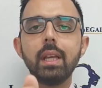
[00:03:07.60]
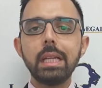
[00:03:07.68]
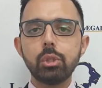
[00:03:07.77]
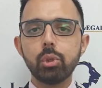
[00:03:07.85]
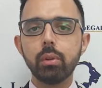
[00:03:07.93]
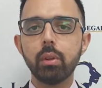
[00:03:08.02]

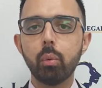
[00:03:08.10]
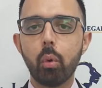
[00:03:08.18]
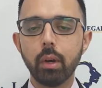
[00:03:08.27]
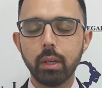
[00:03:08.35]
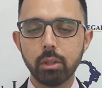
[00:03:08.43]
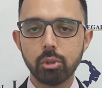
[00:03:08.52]
issue the
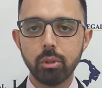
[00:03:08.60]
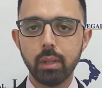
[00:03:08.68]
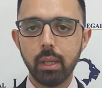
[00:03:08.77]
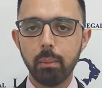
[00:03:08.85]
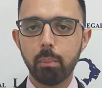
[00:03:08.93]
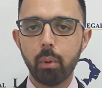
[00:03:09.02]
warning to the
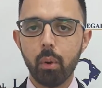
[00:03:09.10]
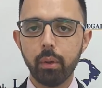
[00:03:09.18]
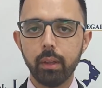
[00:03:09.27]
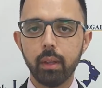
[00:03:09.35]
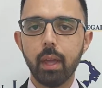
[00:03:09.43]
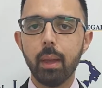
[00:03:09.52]

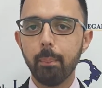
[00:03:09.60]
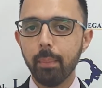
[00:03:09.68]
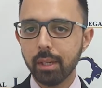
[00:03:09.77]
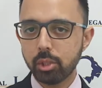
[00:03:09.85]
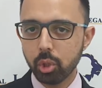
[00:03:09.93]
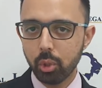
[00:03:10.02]
employee. Make
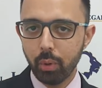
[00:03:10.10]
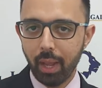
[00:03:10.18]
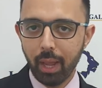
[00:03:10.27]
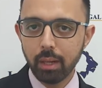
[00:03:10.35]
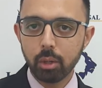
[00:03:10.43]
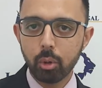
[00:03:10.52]
sure you
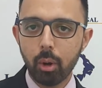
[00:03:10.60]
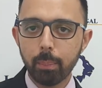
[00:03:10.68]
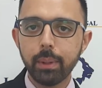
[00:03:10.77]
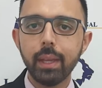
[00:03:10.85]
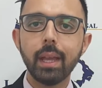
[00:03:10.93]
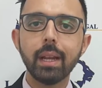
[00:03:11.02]
hand a
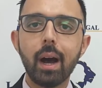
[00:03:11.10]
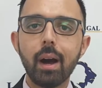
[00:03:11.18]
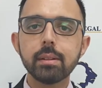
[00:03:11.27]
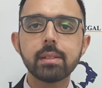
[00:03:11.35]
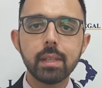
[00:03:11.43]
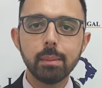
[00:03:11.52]
copy and
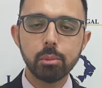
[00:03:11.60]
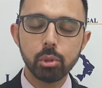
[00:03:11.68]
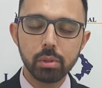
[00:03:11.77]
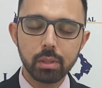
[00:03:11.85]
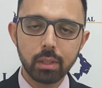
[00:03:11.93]
ask them to